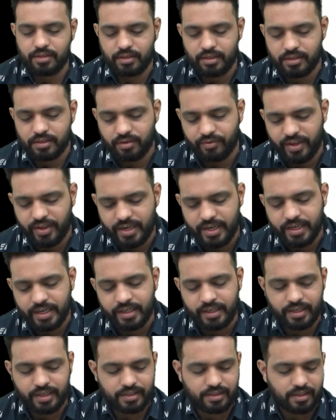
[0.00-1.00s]
It's a very
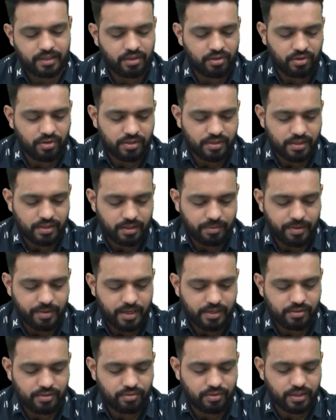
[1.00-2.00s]
interesting concept.
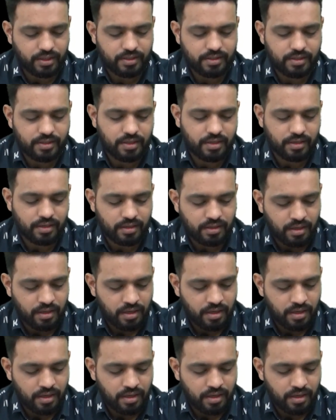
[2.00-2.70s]
As you can see